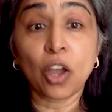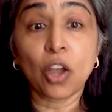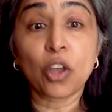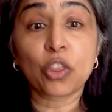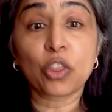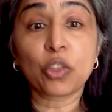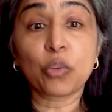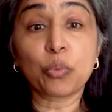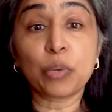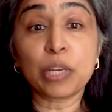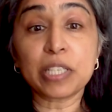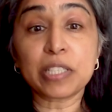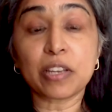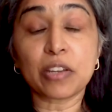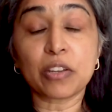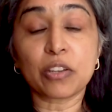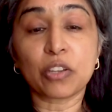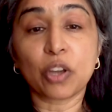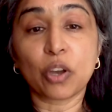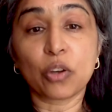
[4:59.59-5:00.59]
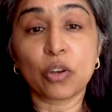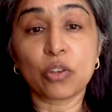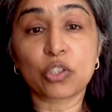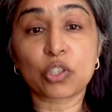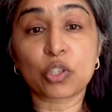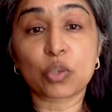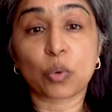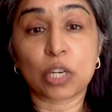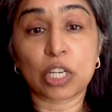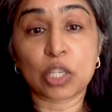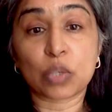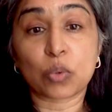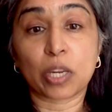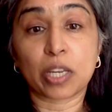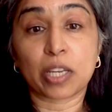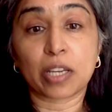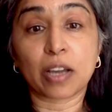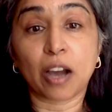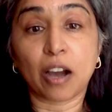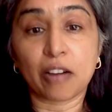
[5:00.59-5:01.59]
The recent Nodes
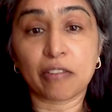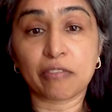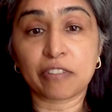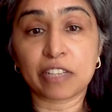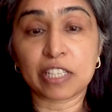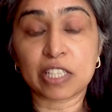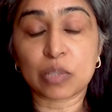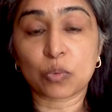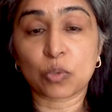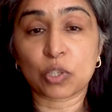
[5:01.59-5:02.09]
2020 conference,